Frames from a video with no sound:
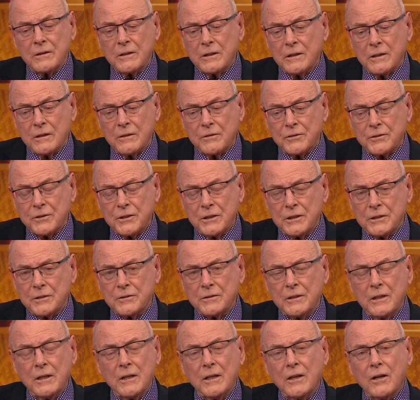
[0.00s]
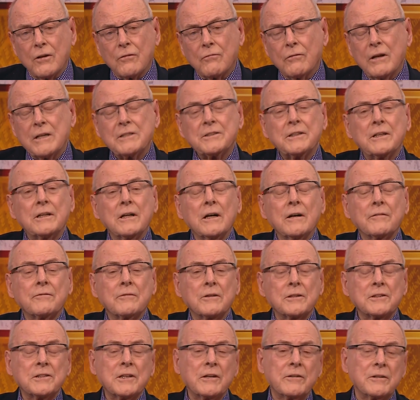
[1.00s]
you know, she's resting after
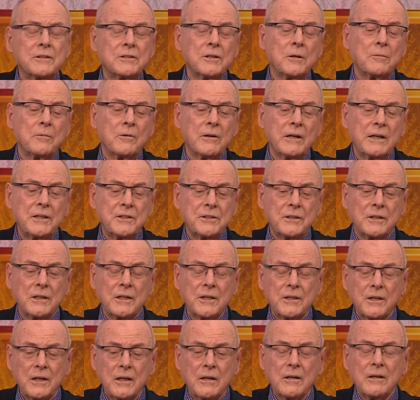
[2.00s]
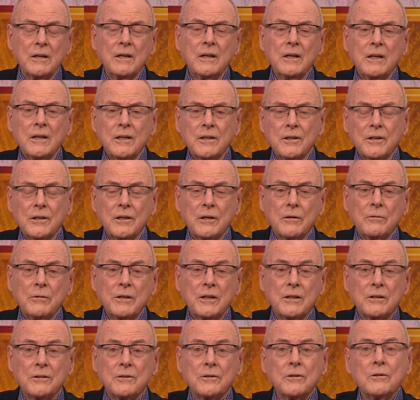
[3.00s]
a serious operation. I think, you know, we
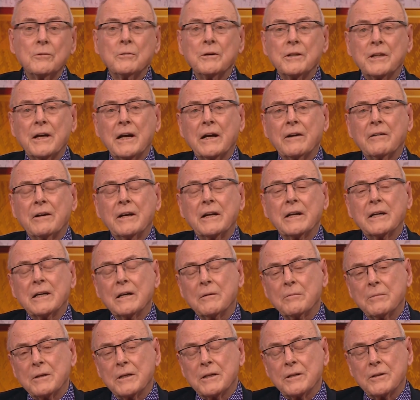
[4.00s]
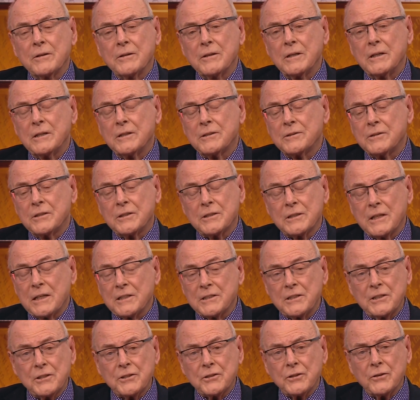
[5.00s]
could do with Harry now, but that's
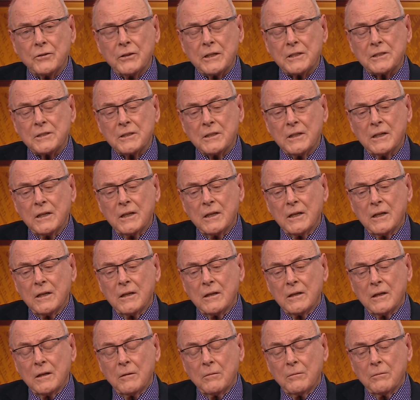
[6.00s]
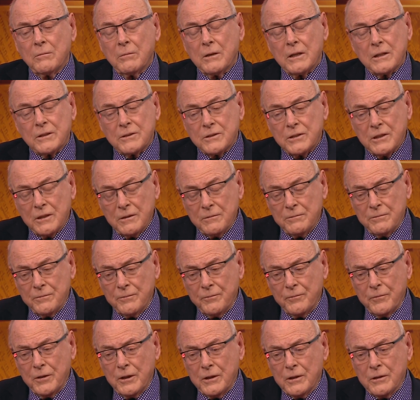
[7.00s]
his choice. But
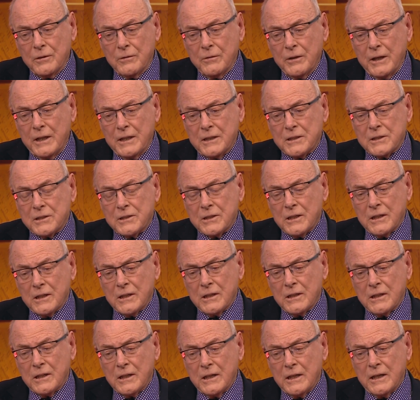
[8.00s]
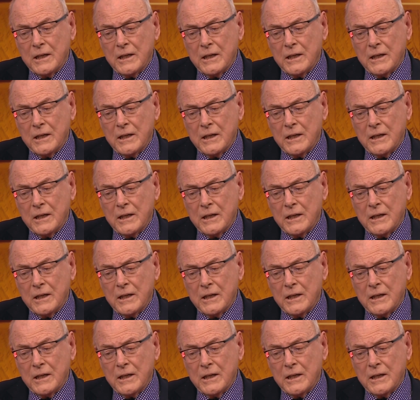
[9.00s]
you know, it's a